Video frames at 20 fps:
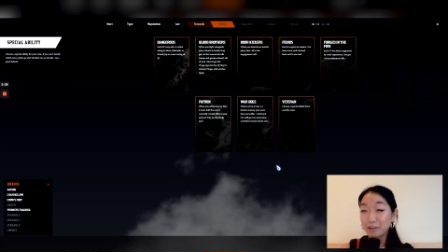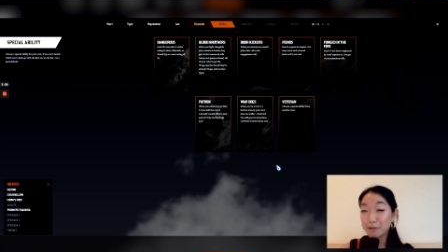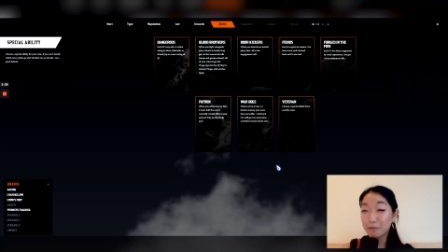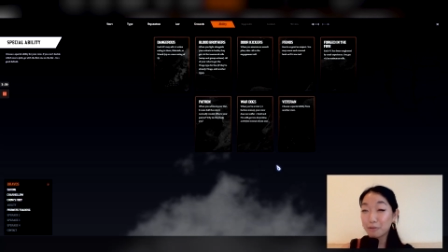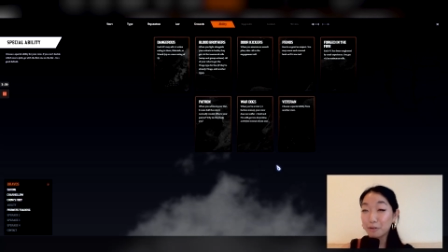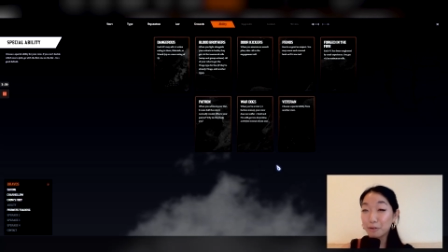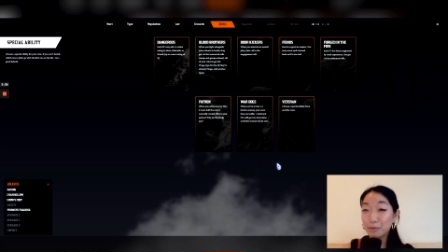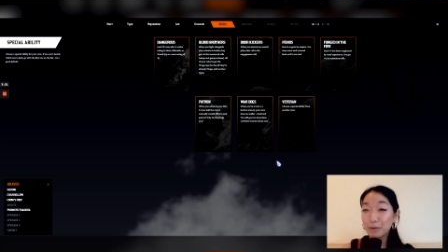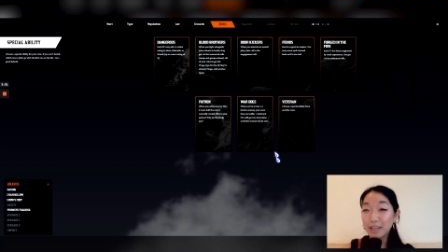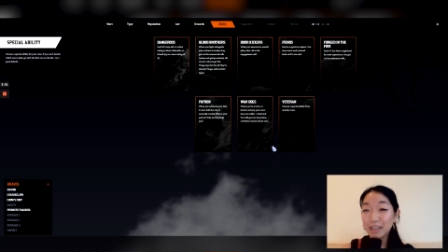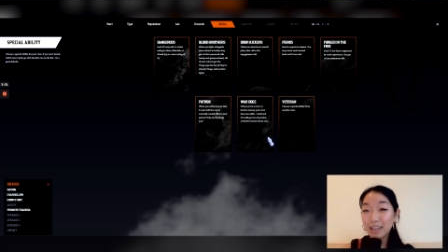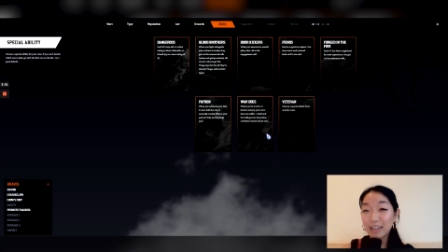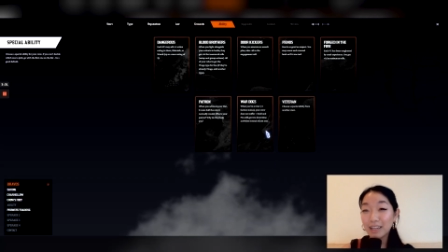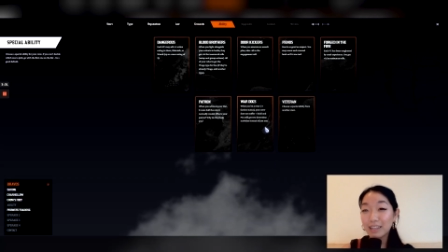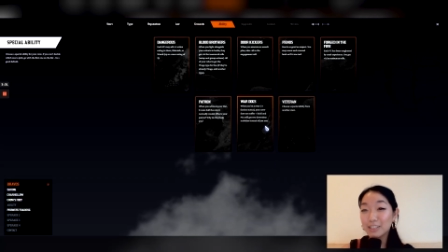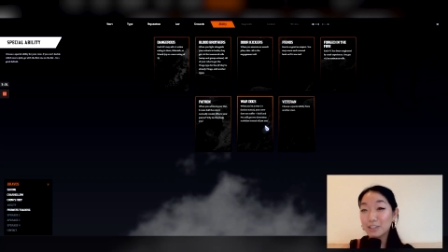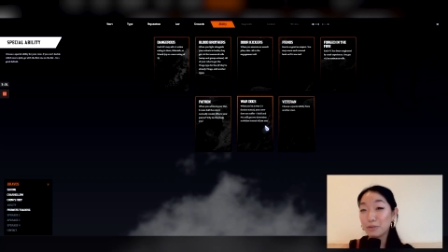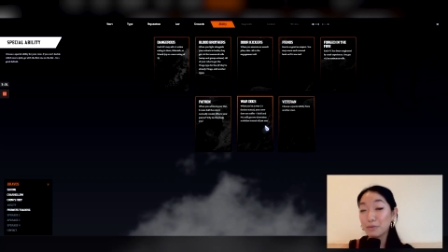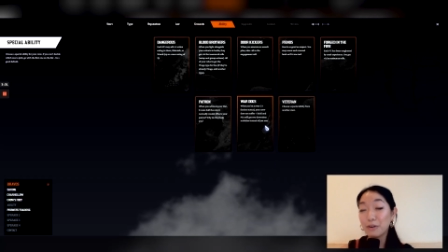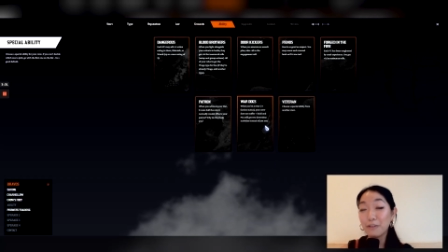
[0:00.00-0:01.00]
crew wiki
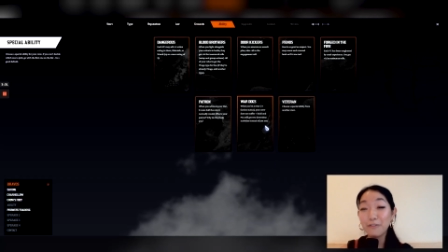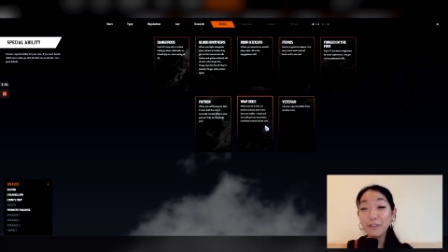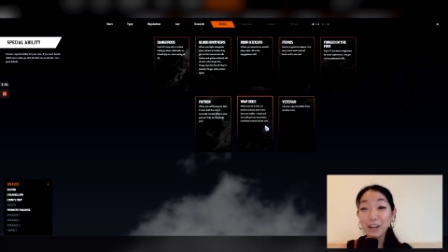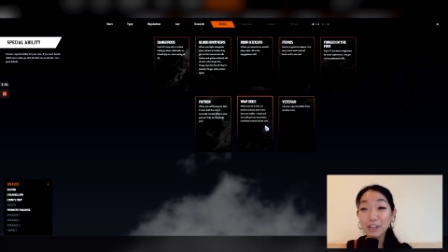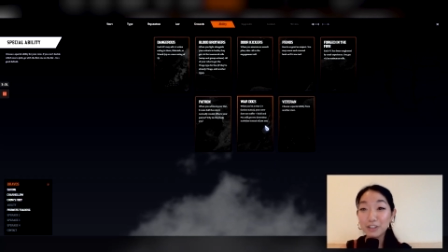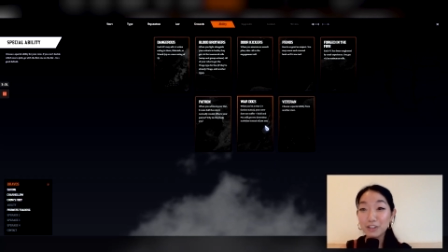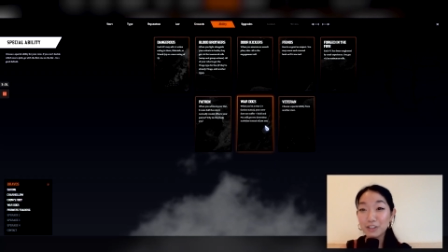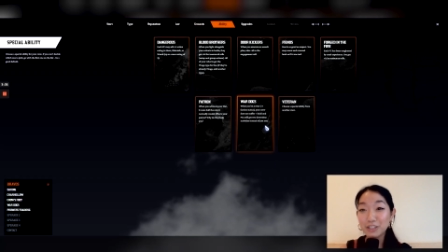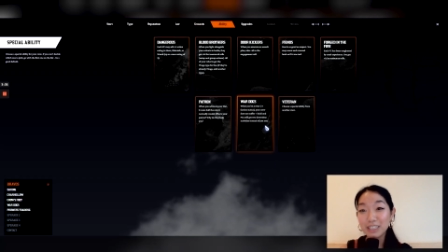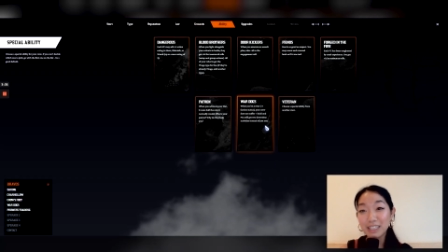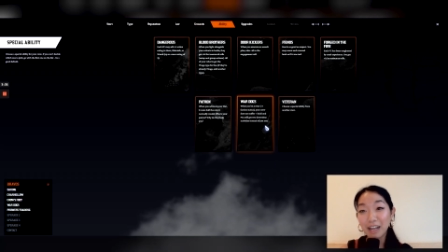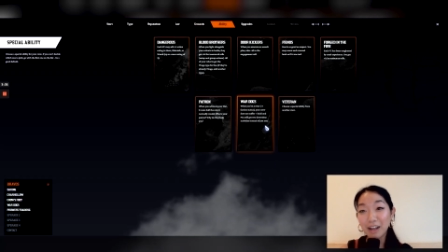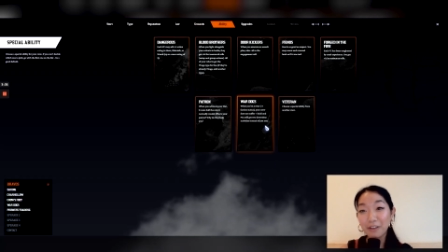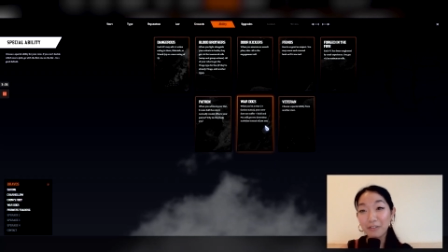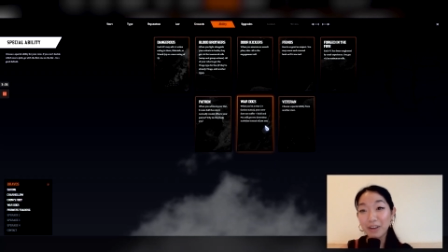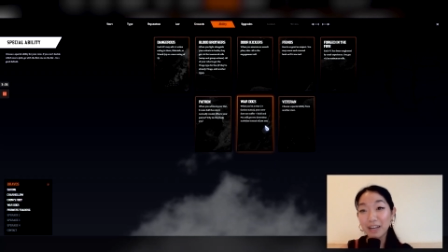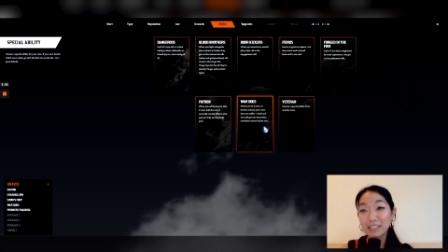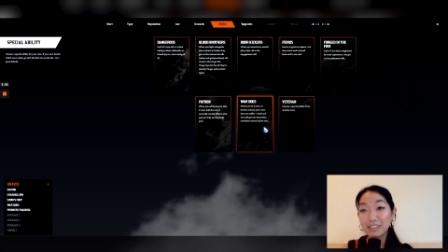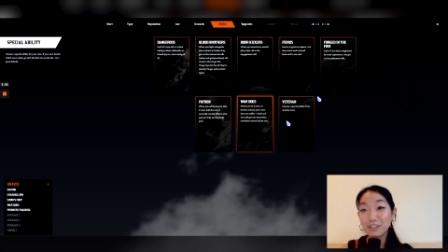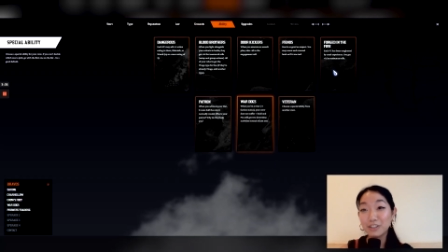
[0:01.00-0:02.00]
to refresh yourself
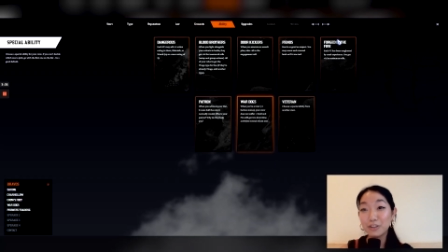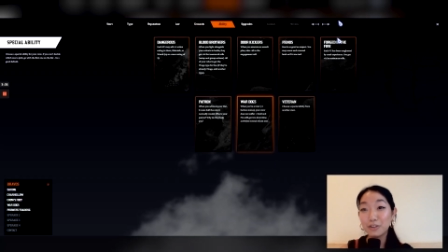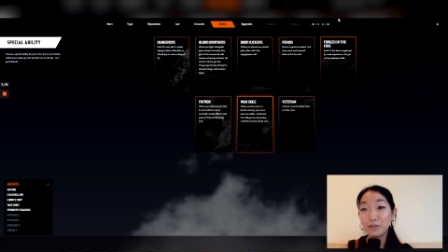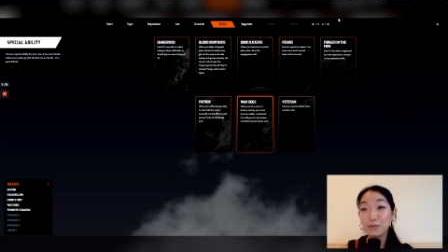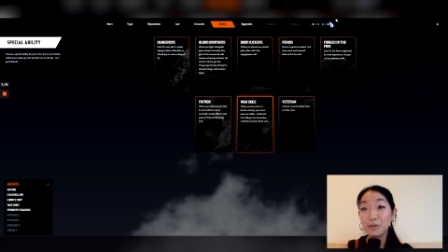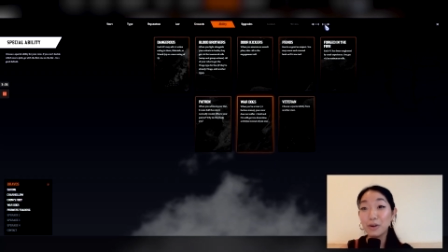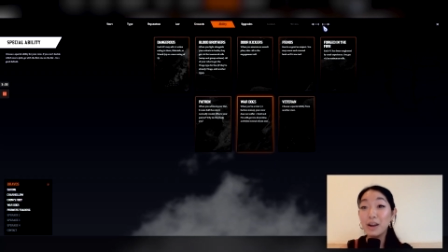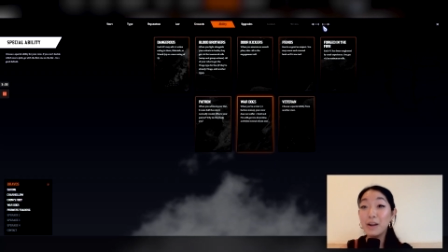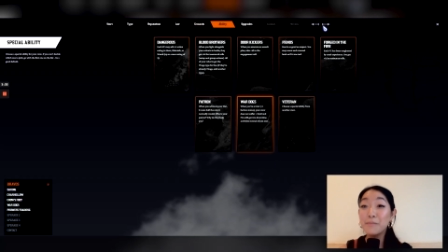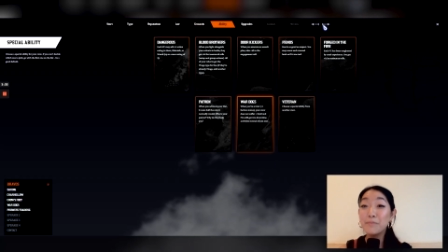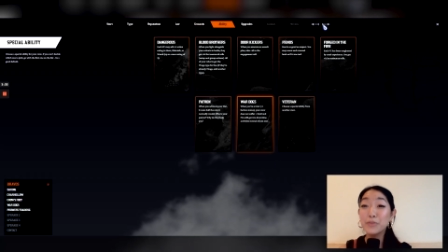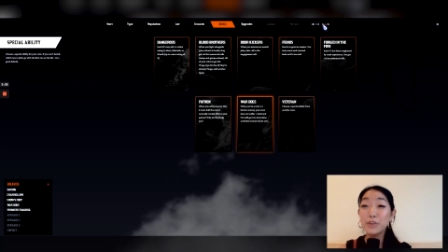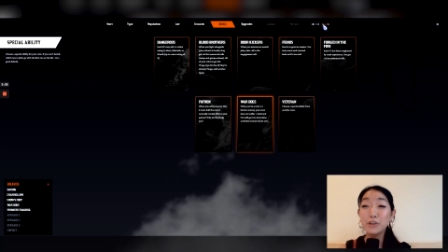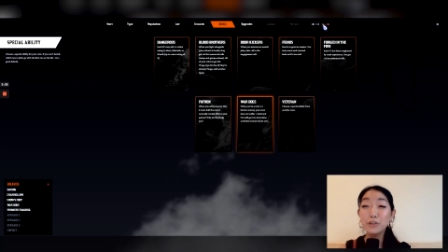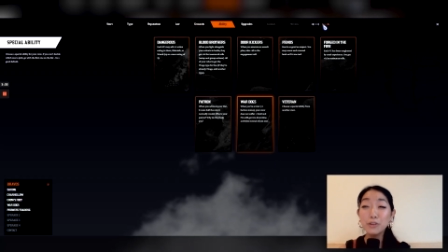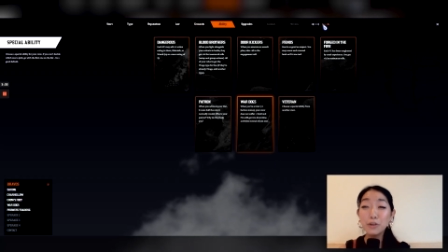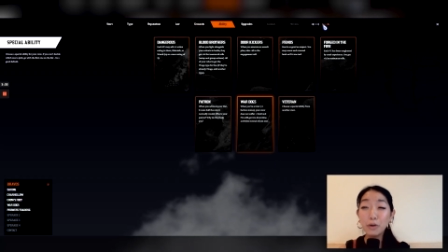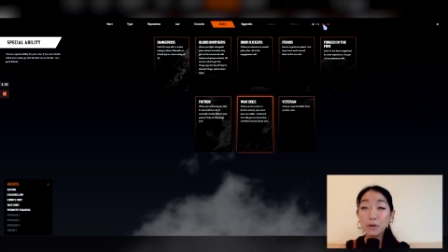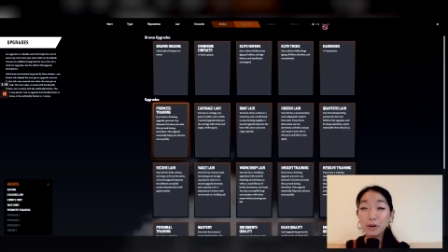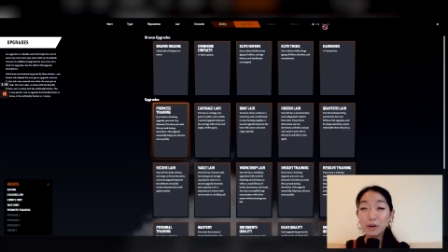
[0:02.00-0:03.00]
as to the
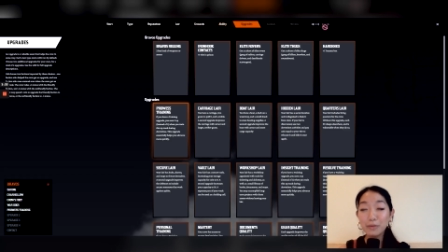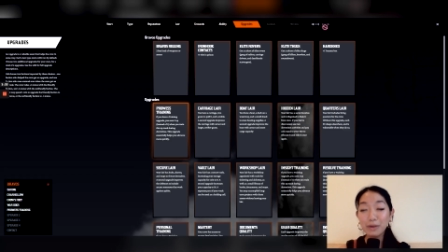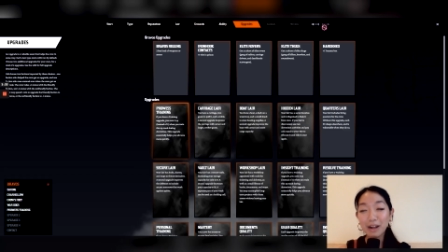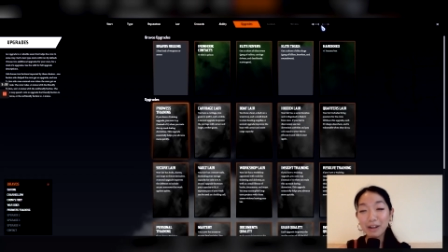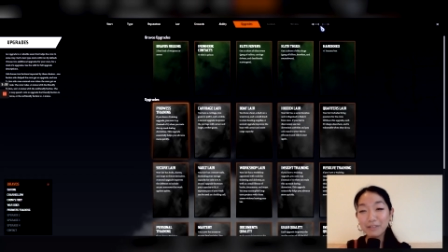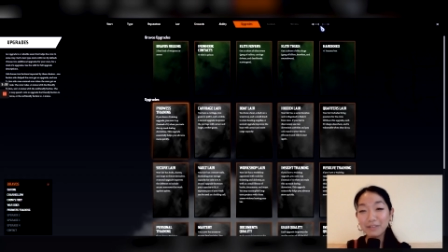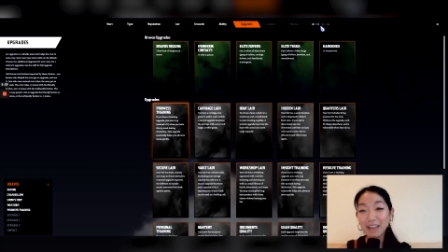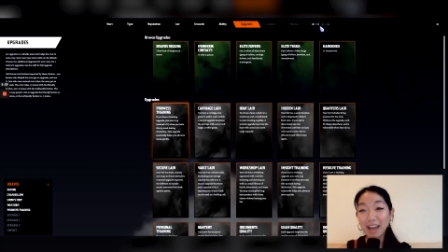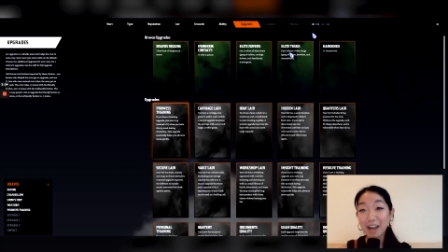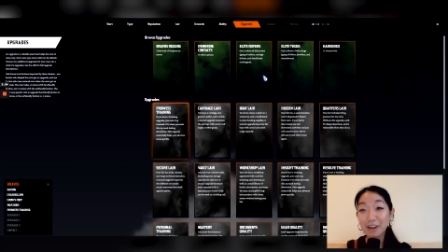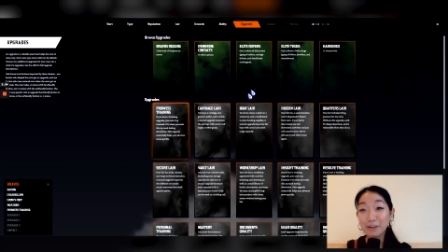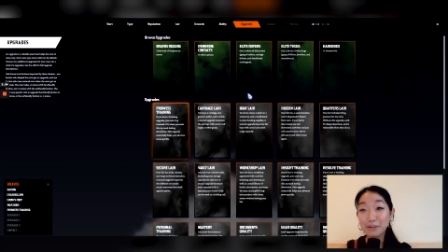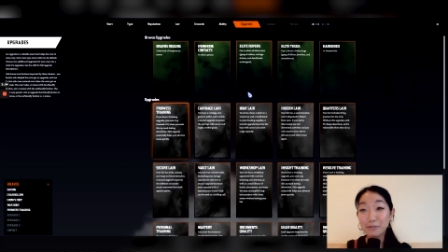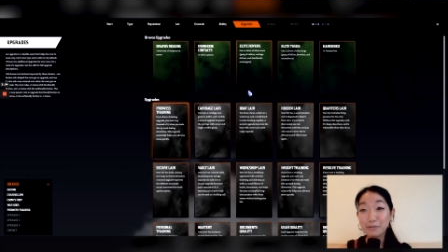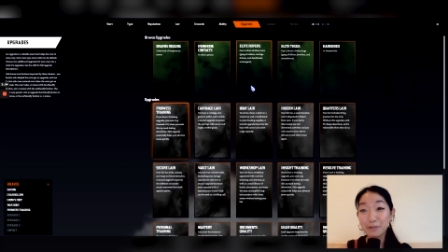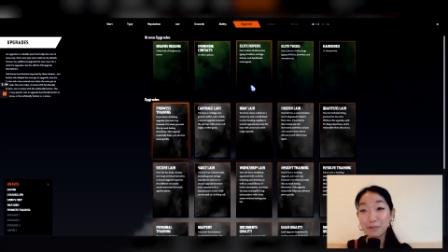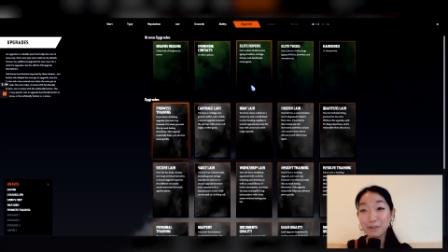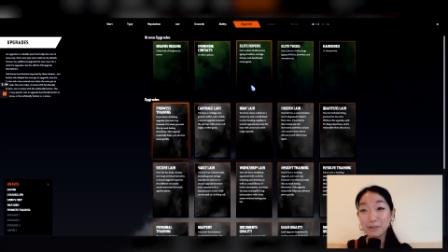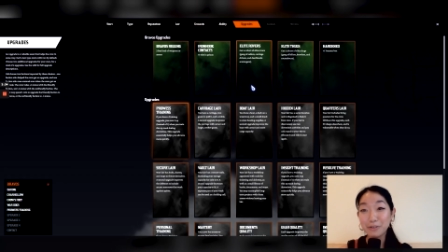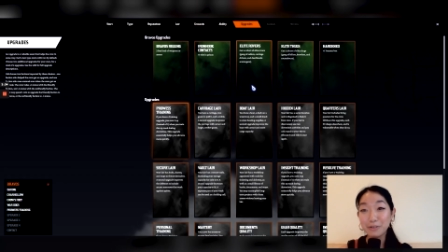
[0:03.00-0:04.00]
lore around that
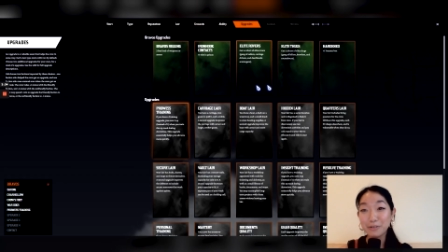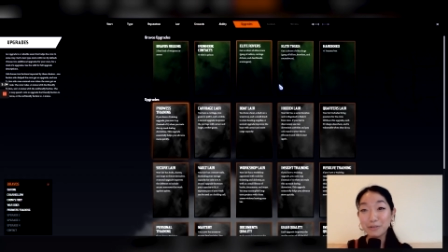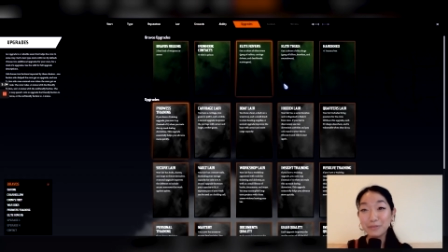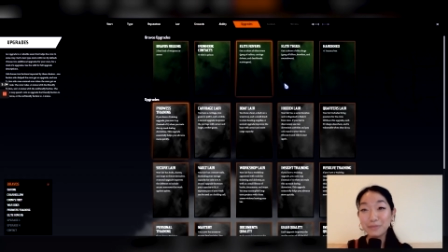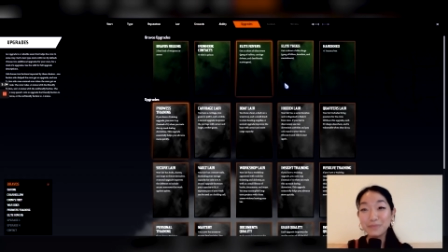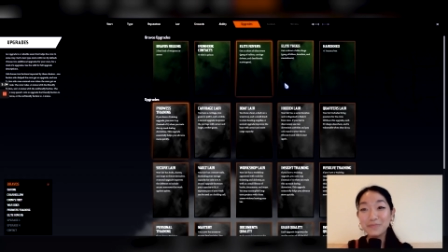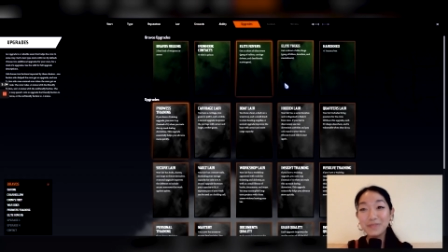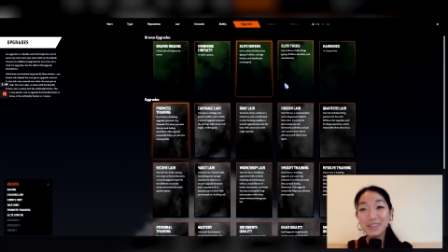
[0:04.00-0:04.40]
crew,